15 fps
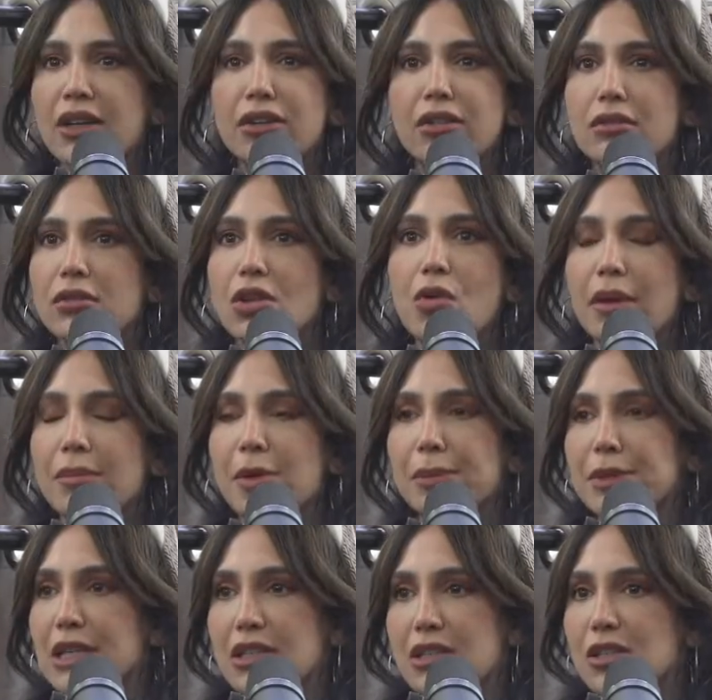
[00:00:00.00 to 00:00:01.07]
I don't... No, I'm not
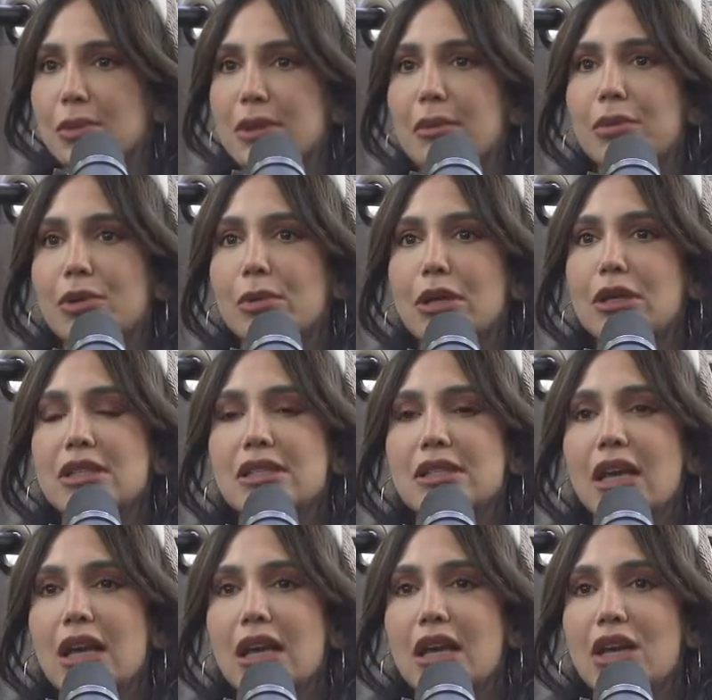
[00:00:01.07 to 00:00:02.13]
pretending to be humble because
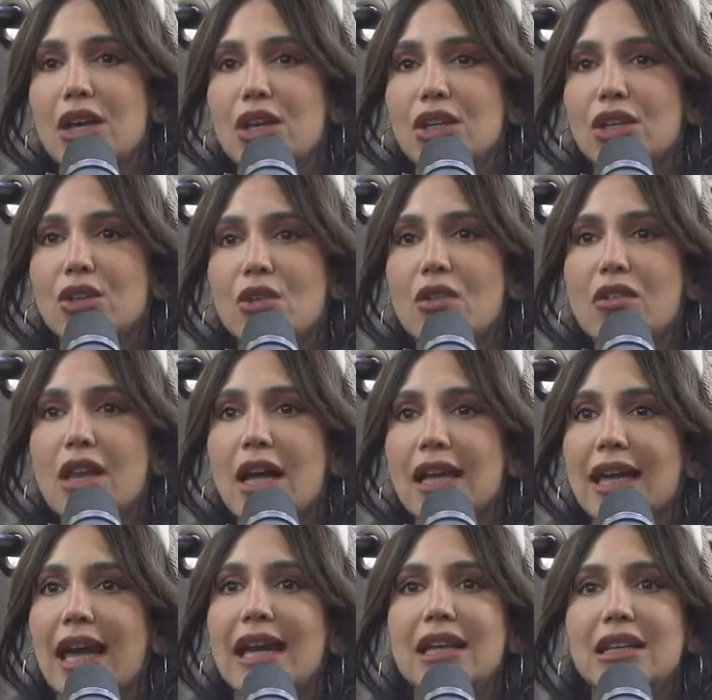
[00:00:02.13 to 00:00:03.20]
you're not
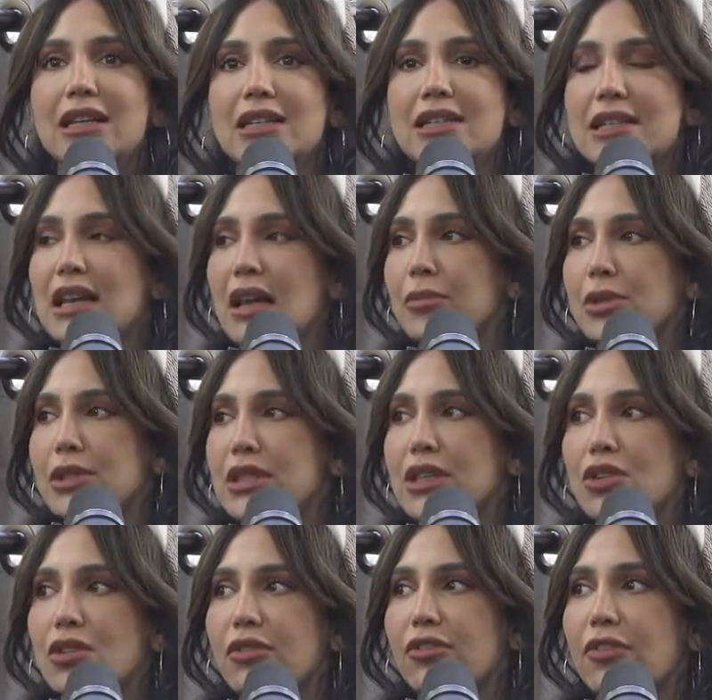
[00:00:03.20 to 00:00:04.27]
like A-list celebrity.
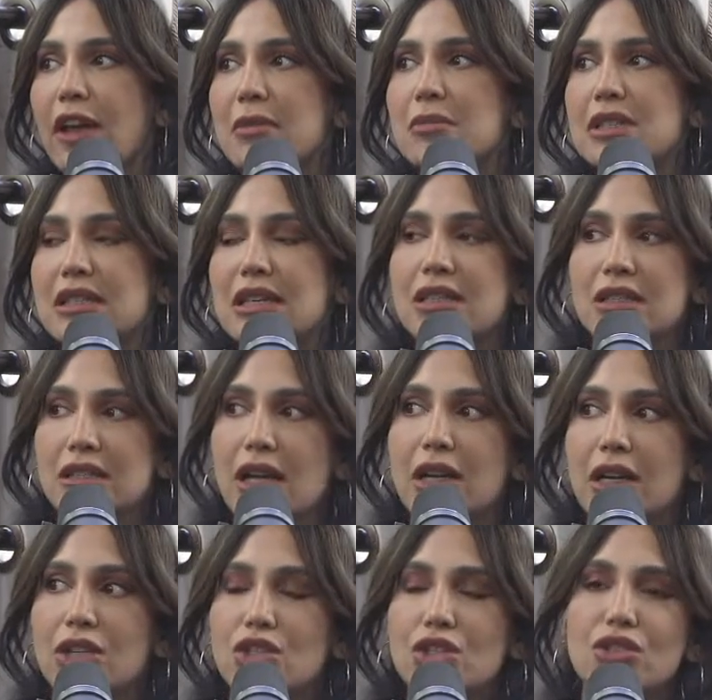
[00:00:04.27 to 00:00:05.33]
You're not famous as
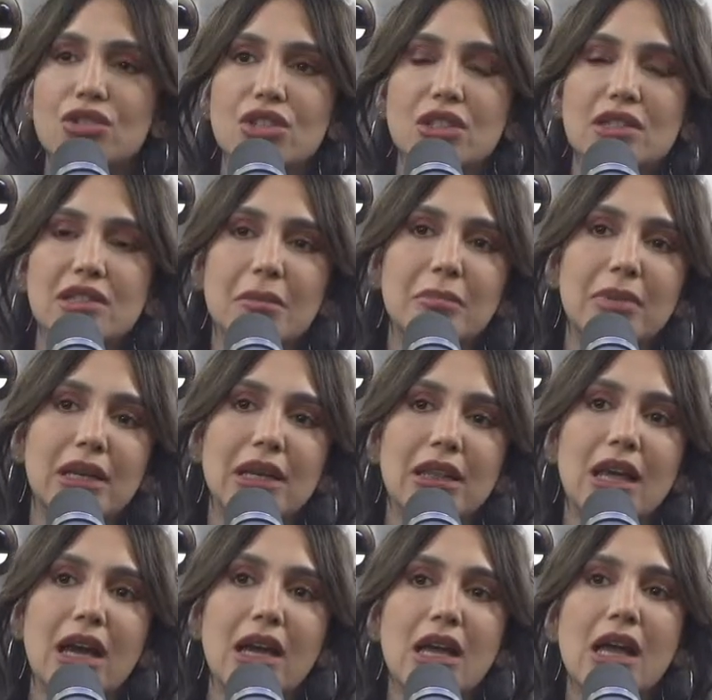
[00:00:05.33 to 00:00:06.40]
such. You're just somebody
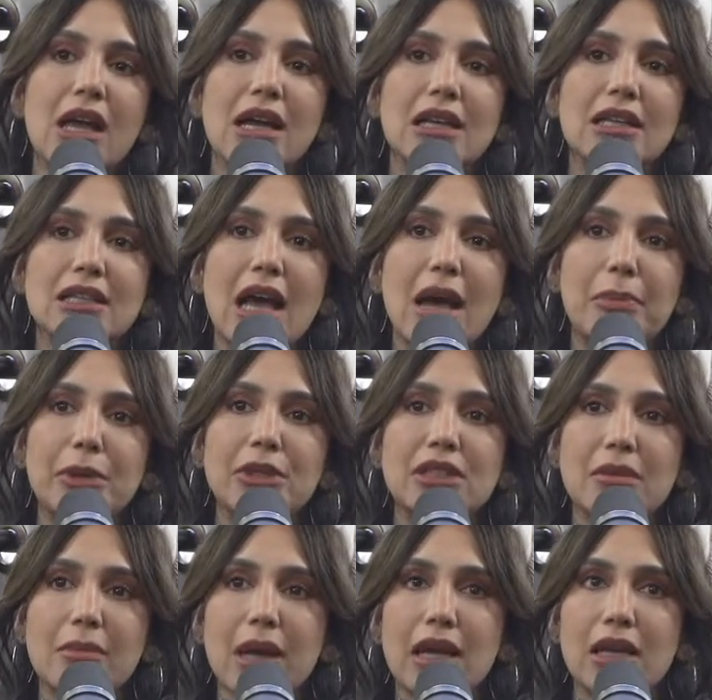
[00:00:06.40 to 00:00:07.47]
that has happened
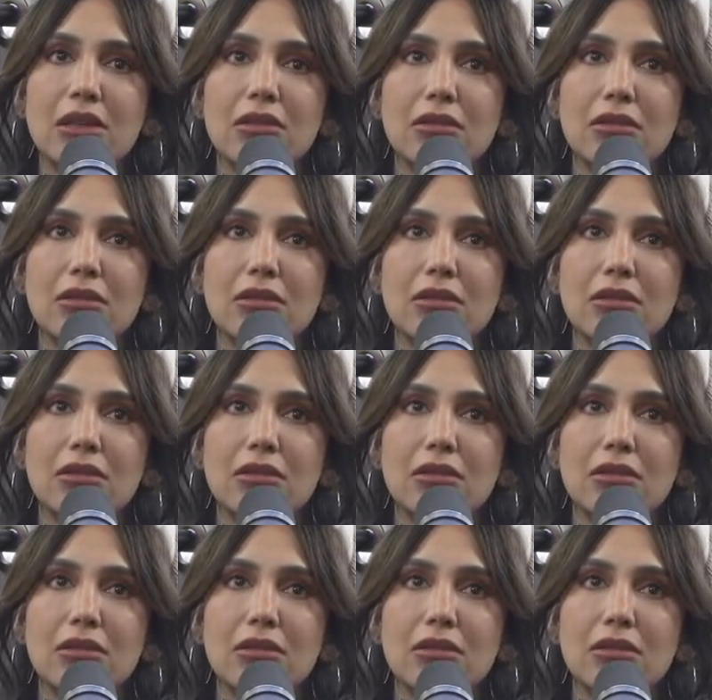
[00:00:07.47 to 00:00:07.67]
to made...